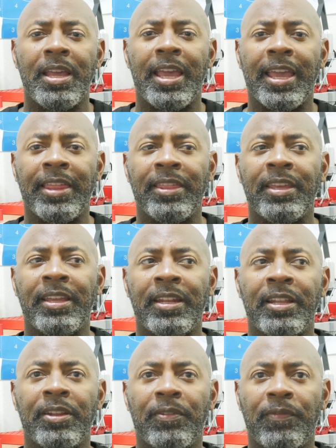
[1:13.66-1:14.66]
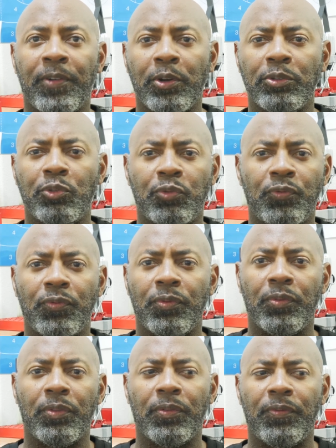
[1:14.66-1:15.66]
And then in the first
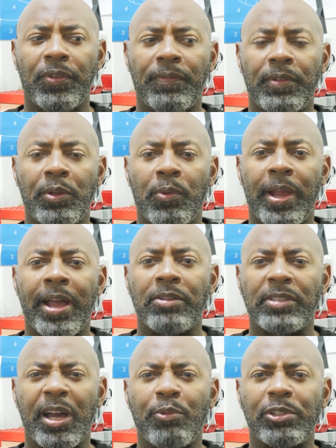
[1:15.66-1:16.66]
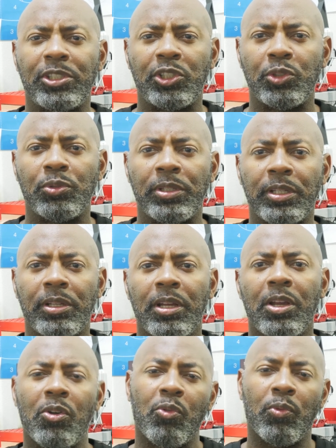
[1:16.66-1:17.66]
50 rounds, I was shooting
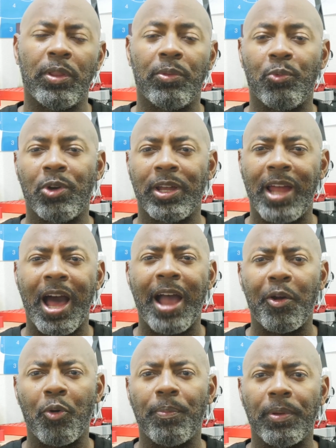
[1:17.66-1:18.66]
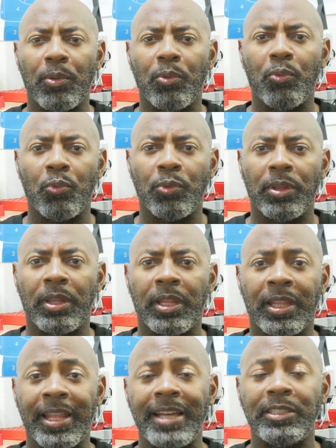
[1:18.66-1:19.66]
with one eye open.
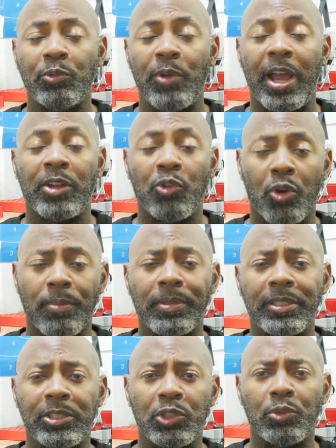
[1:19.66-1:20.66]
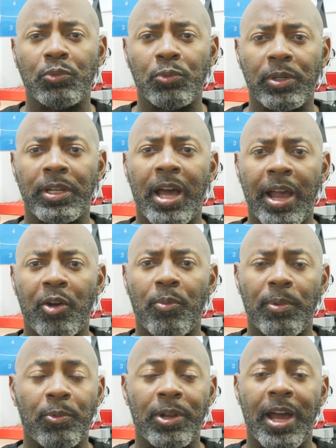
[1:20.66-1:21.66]
And that's the way I normally shoot, one eye
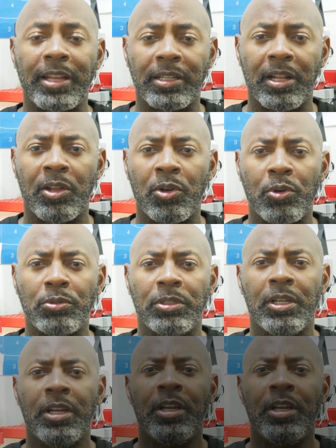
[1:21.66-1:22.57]
open, one eye closed.